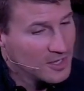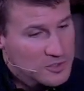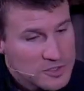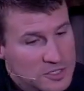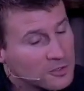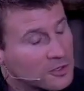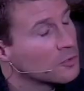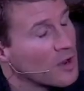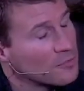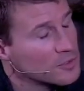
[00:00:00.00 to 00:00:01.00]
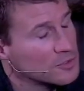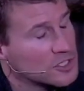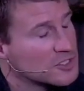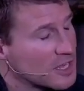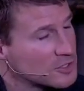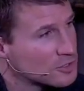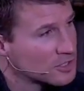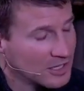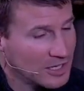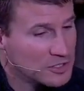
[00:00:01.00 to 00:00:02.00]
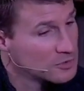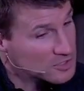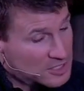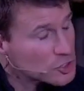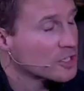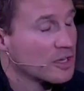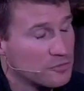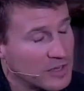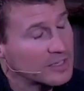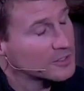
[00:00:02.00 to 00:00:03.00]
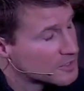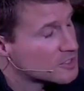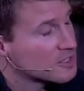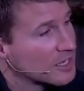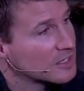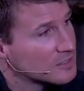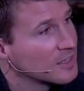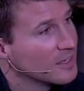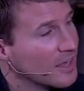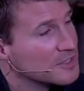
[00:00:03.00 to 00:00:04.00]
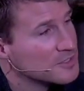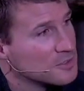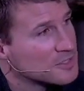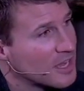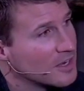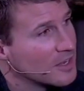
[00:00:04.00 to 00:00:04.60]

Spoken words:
Syrian refugees entering into essentially a failed state, as you said.